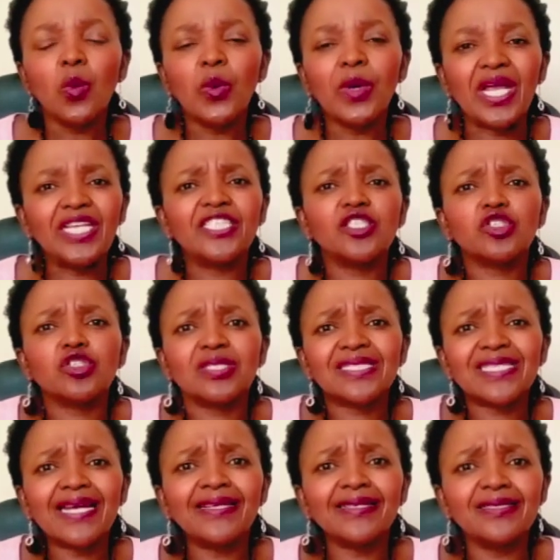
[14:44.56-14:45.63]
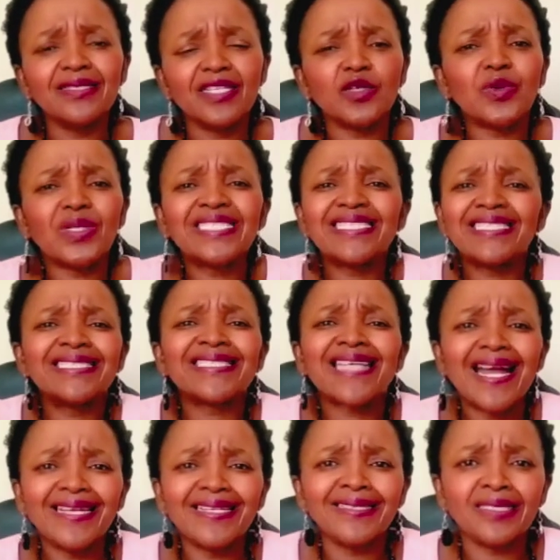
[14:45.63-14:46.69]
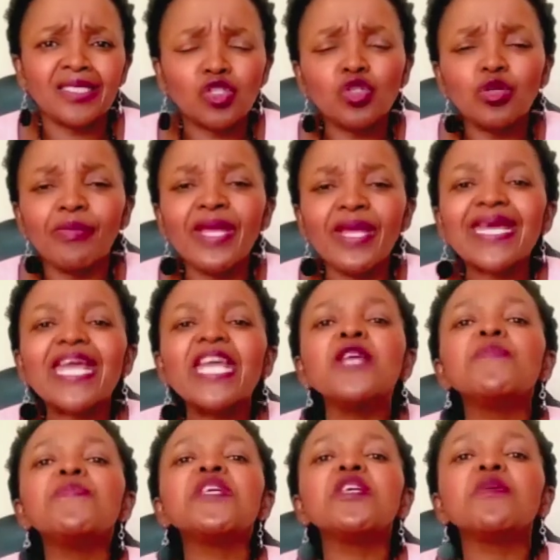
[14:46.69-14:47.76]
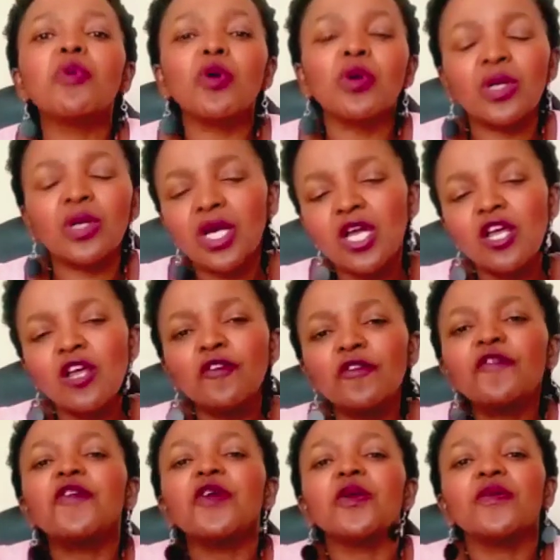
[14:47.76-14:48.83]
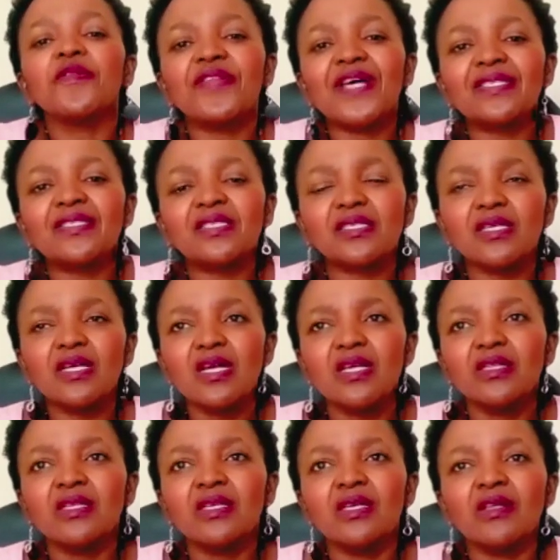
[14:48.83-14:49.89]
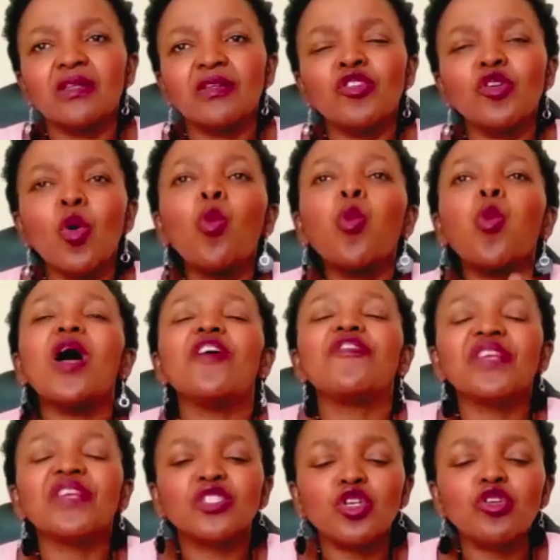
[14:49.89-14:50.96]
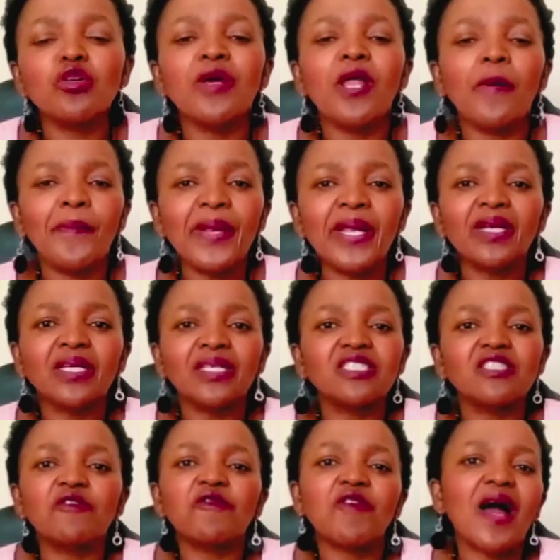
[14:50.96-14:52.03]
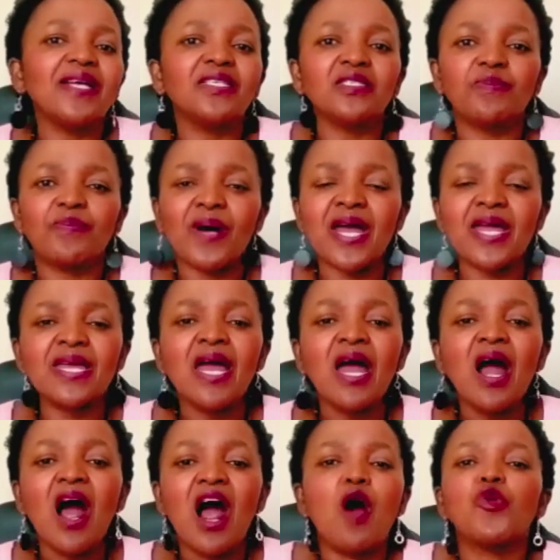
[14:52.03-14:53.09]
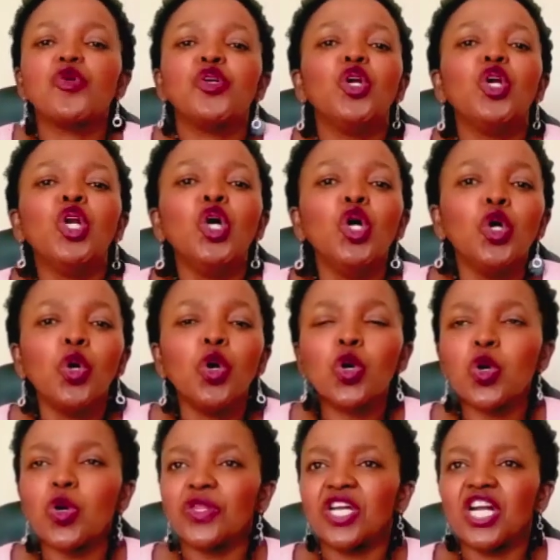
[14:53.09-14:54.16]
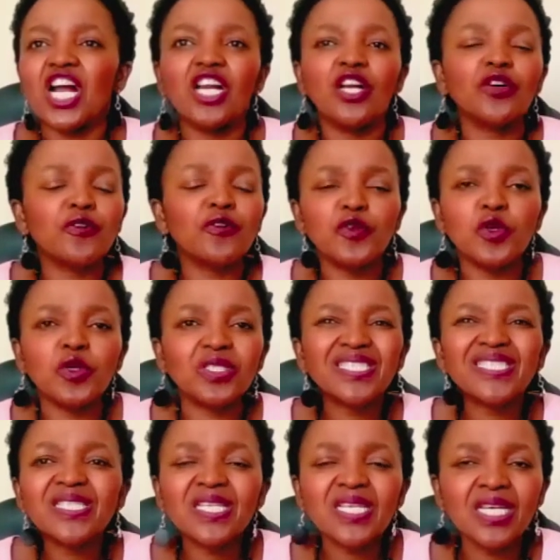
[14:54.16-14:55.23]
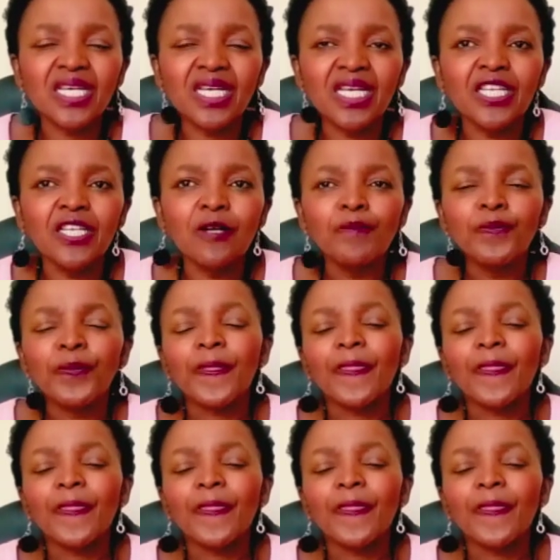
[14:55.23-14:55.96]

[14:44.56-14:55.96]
we had a society that was designed to make a people feel that your worth as a human being is defined by how you look or the color of your skin.